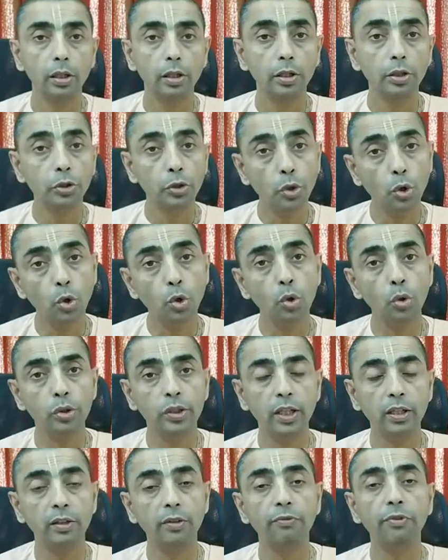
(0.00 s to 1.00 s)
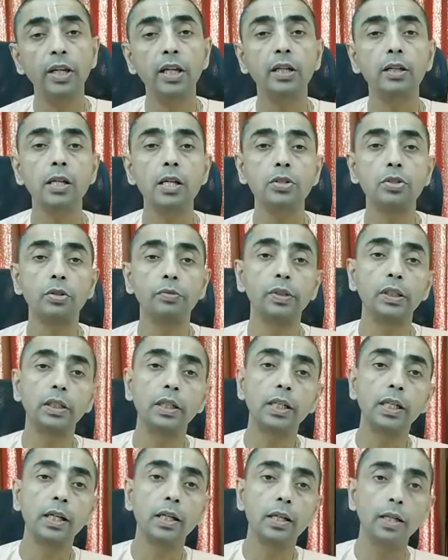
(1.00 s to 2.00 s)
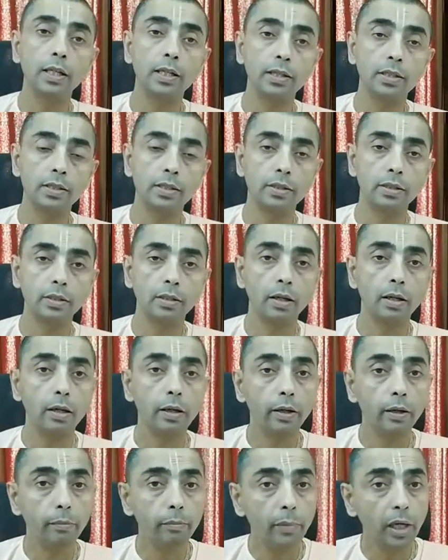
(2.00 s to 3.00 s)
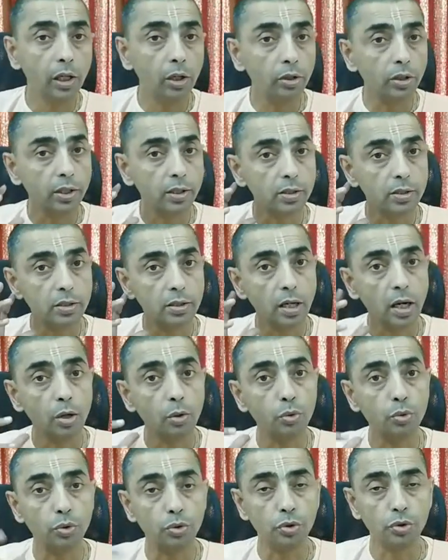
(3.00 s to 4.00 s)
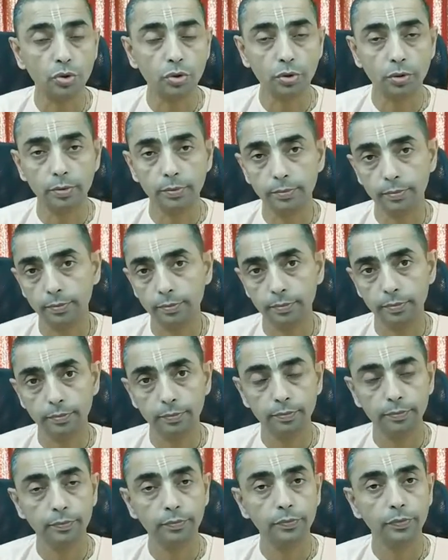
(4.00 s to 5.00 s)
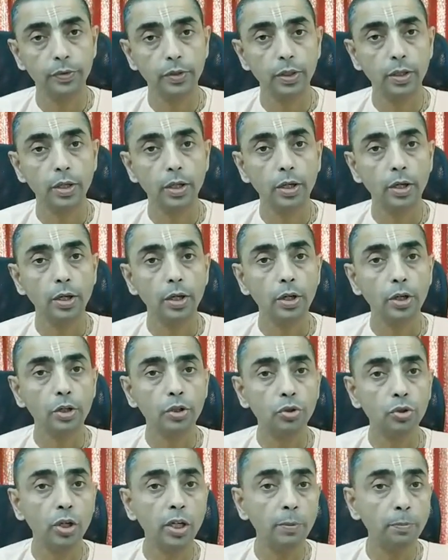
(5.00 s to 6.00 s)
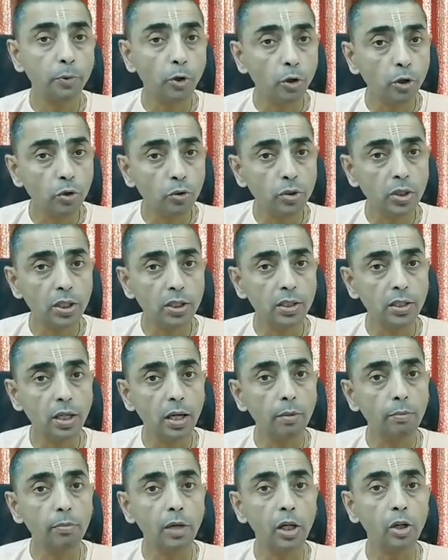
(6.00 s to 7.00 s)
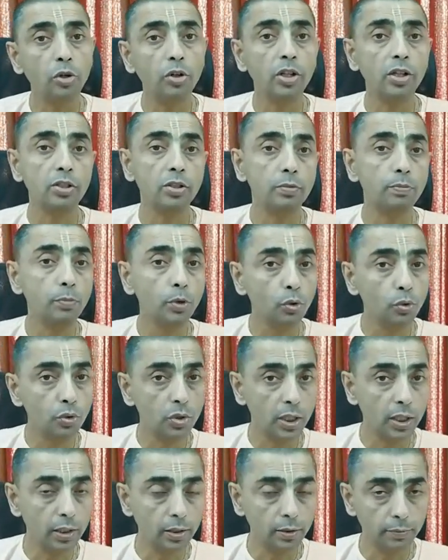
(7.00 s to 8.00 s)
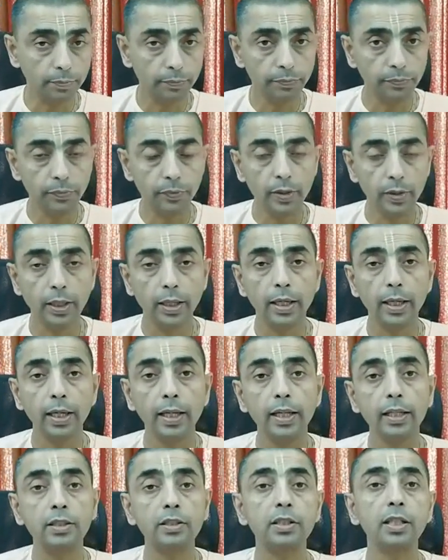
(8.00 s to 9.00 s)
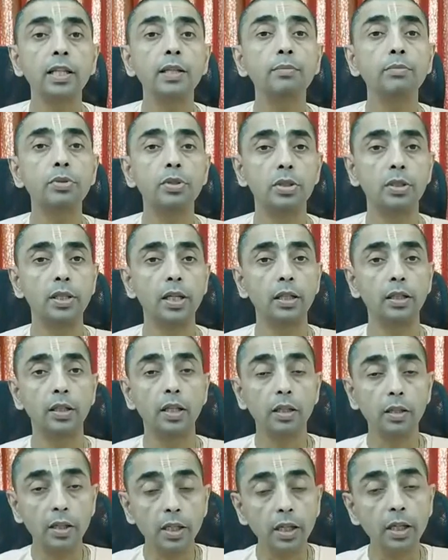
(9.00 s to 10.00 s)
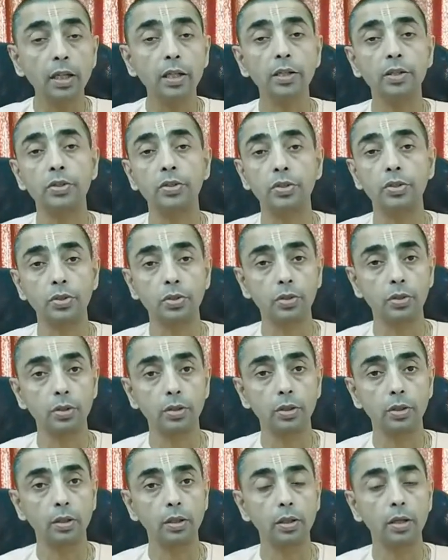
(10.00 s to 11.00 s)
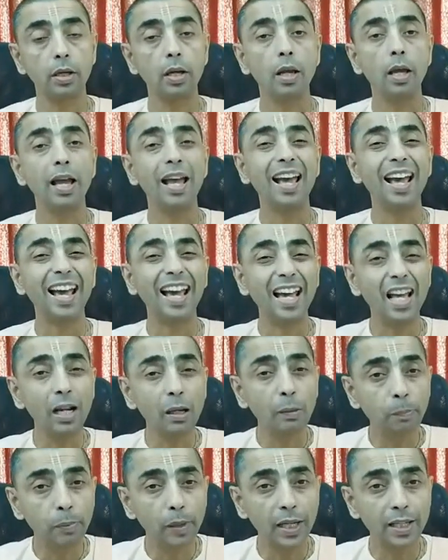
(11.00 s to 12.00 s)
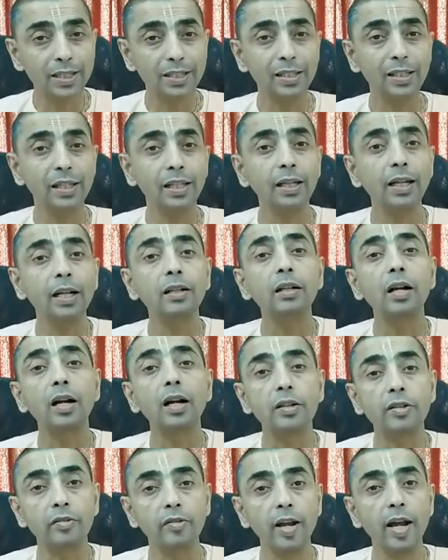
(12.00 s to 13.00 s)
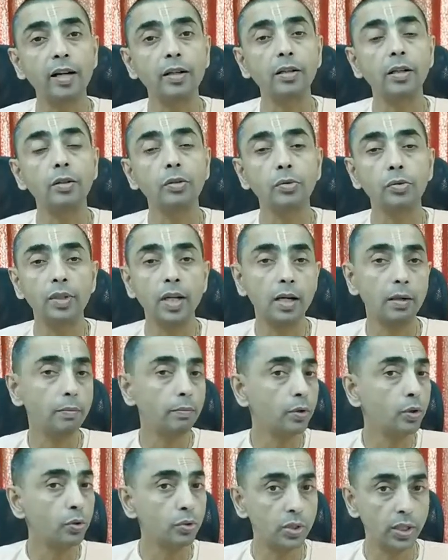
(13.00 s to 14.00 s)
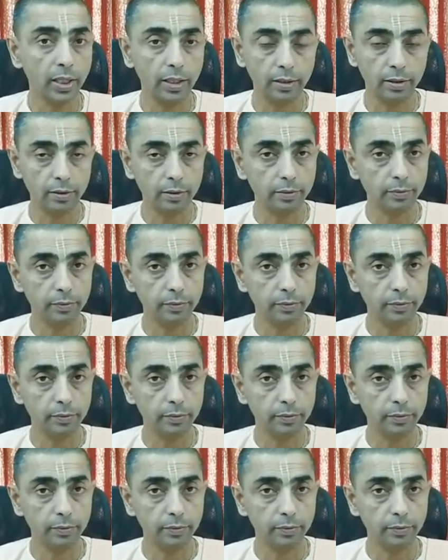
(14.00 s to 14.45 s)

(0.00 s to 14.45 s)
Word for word: know that the weakness of the deer is melodious sounds. So it produces some melodious music. It seems that the deers helplessly get attracted to that music,